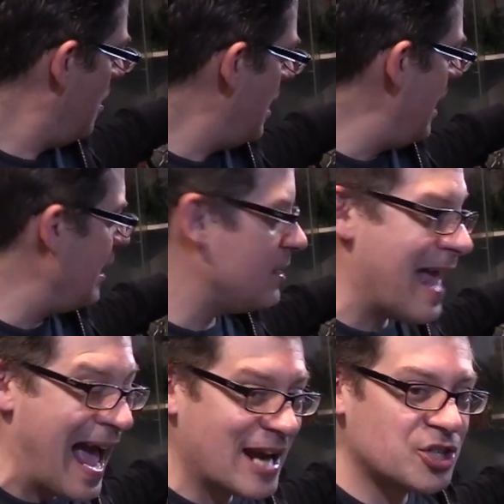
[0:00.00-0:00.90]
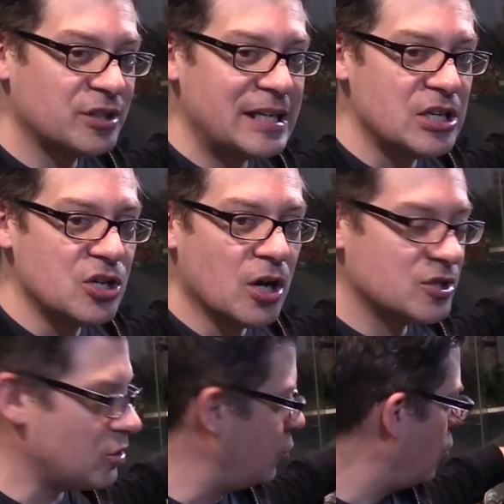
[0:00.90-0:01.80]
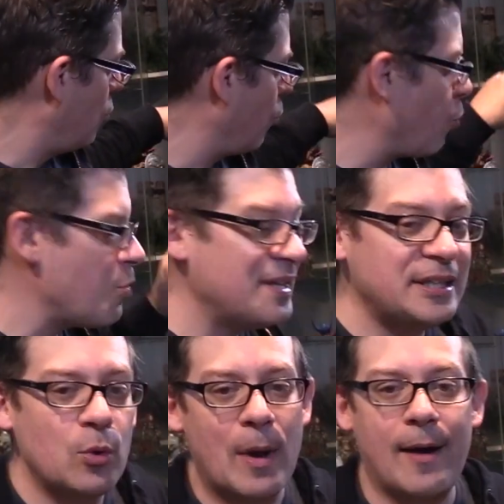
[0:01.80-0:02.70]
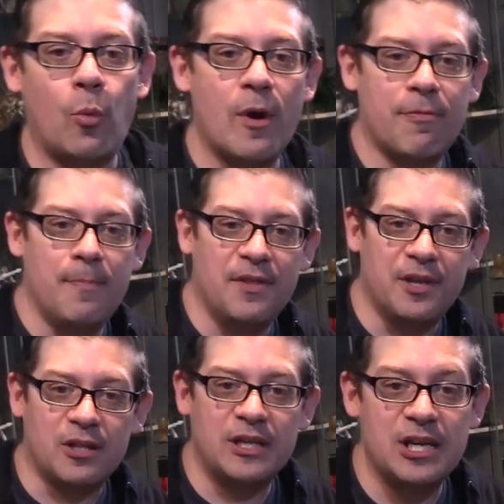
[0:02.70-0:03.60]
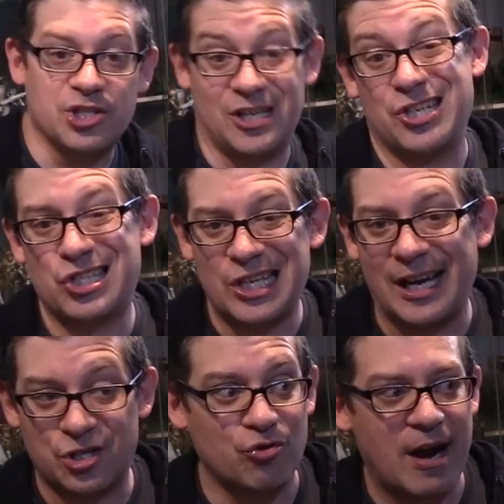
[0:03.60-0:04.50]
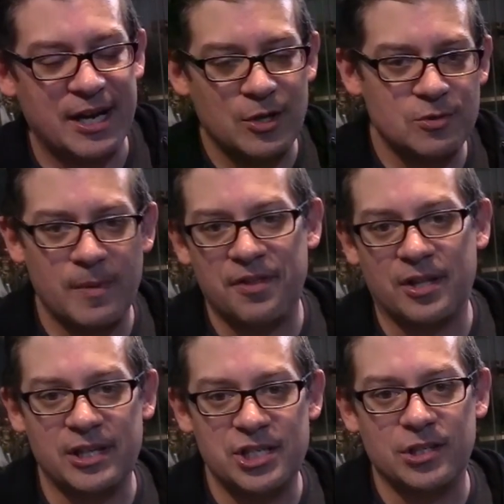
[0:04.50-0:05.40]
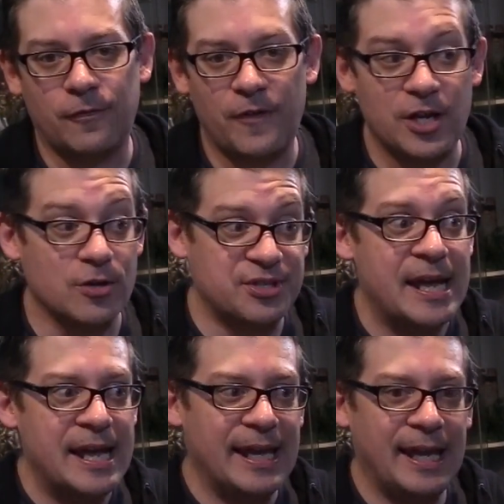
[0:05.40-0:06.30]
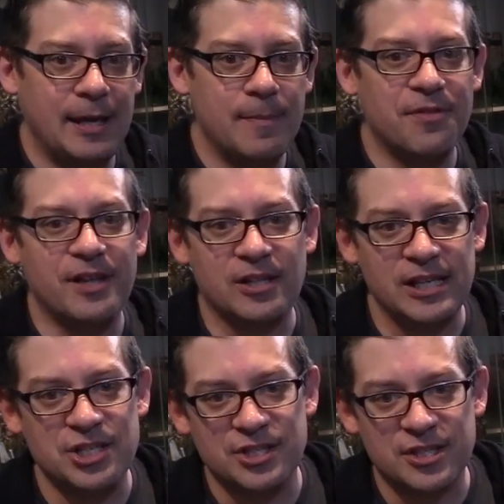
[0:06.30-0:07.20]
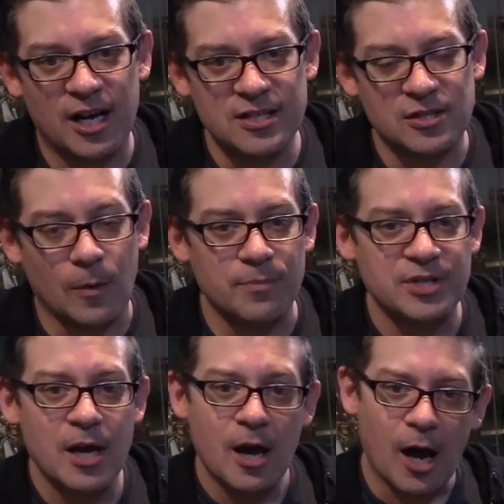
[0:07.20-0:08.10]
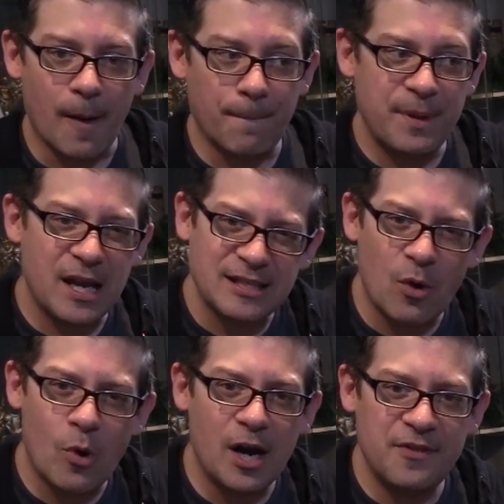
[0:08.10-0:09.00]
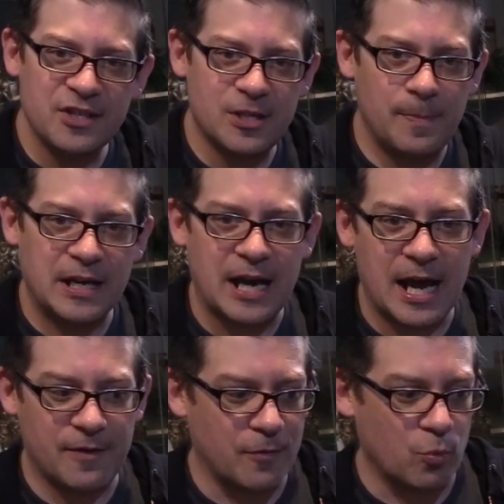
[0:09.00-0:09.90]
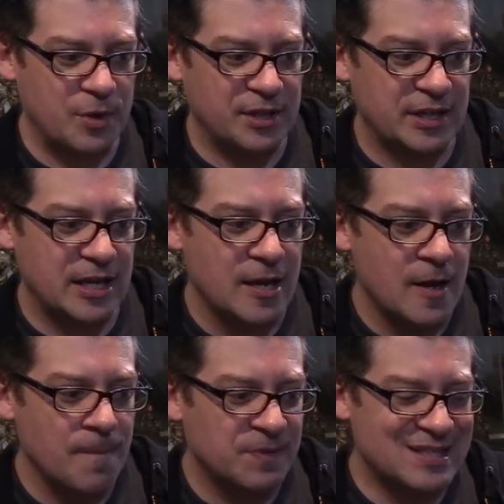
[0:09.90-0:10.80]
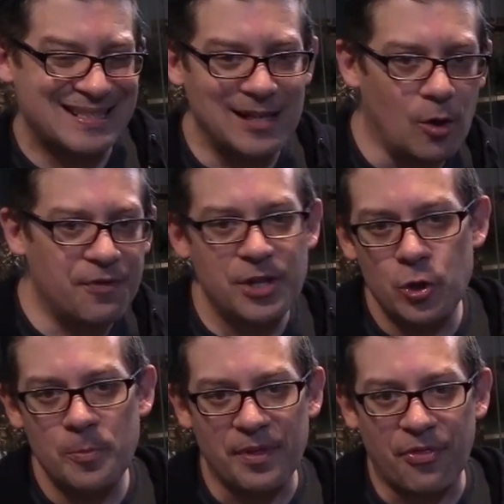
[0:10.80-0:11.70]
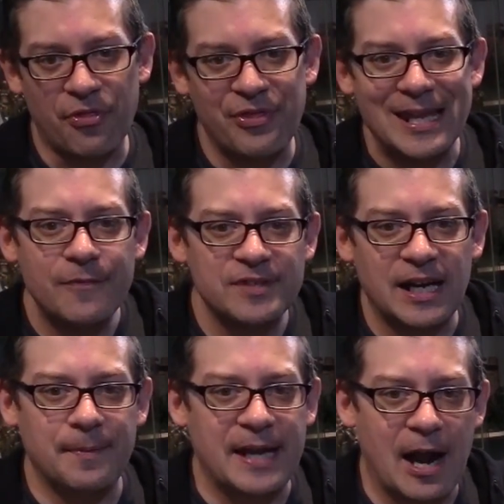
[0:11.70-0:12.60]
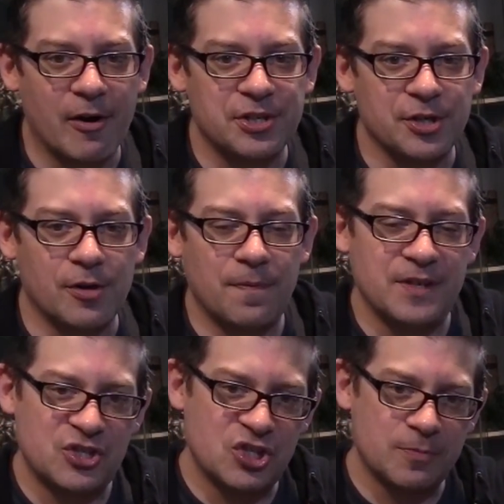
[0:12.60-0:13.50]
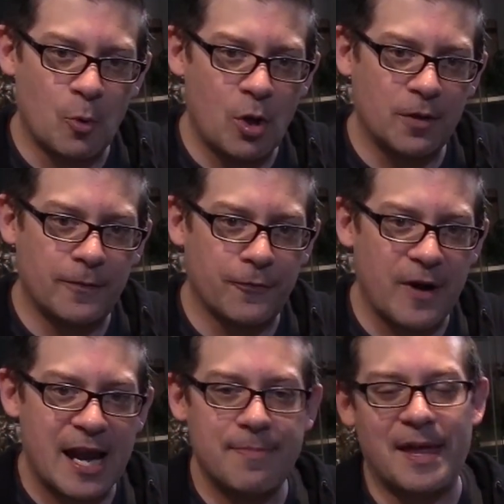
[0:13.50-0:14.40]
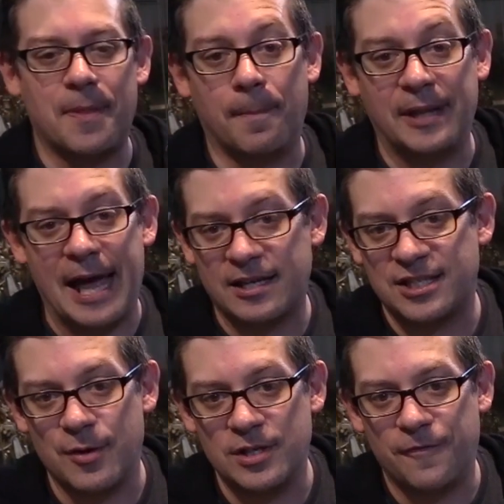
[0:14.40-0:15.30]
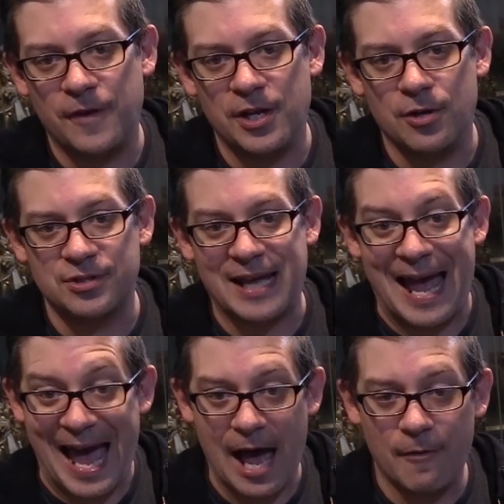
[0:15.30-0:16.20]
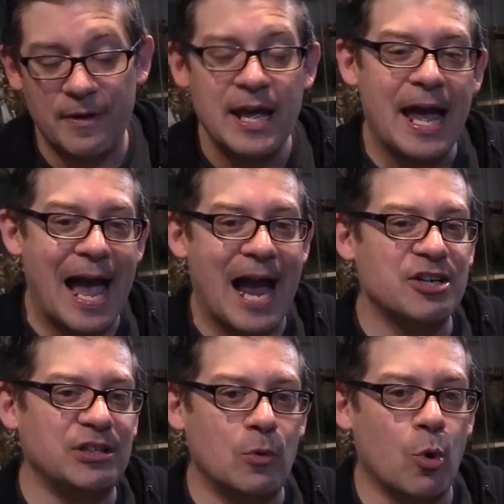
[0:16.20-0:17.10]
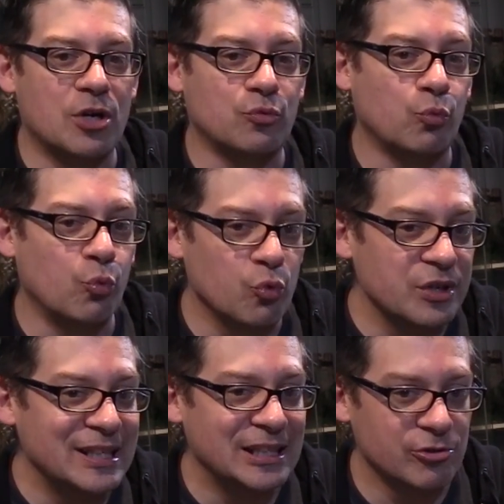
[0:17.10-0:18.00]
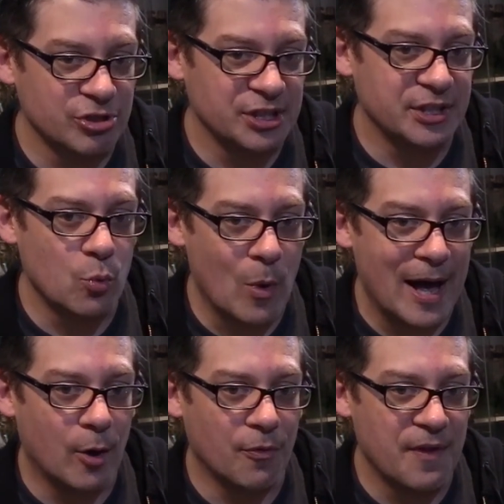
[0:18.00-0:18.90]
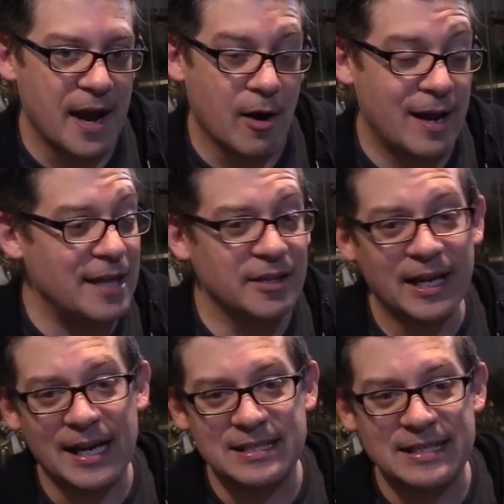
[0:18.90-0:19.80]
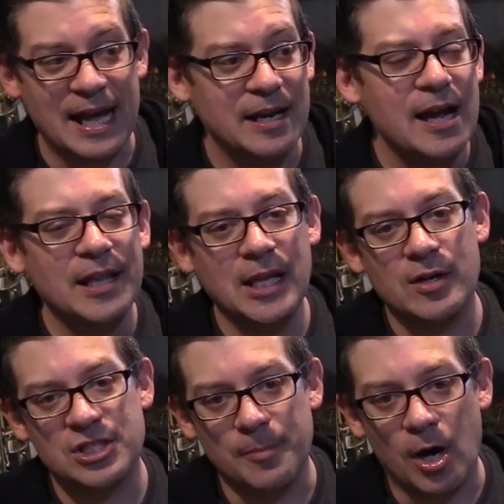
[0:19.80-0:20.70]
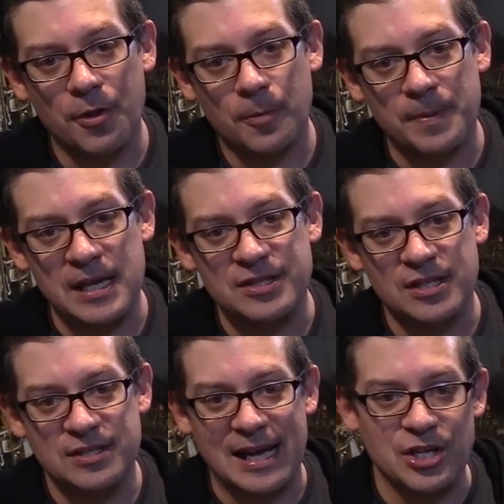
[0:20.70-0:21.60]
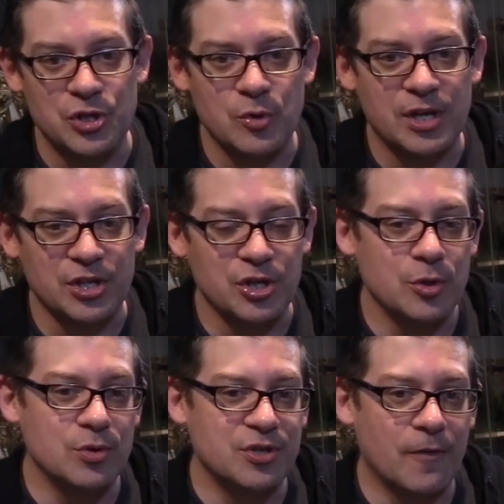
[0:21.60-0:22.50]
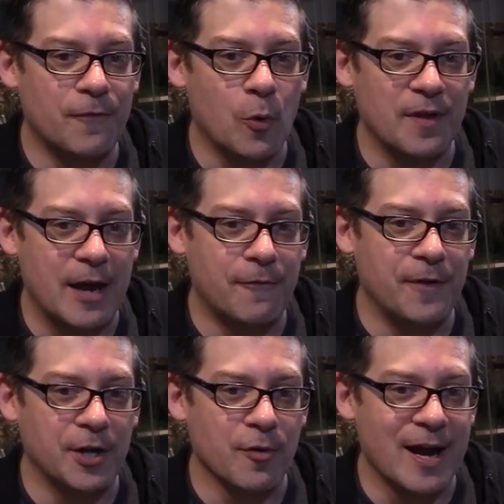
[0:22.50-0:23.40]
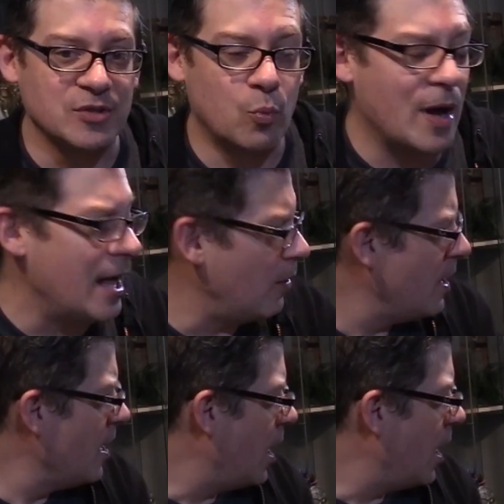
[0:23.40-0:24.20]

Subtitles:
And it actually does look really well with Mythic Legions. I just said I try to use Mythic Legions figures in Mythic Legions Customs because I wanted this to be kind of a really stealthy human thief type character. The smaller frame that the Black Series figures have actually worked really, really well there. And like I said, there are some other pieces that you can use for that figure as well.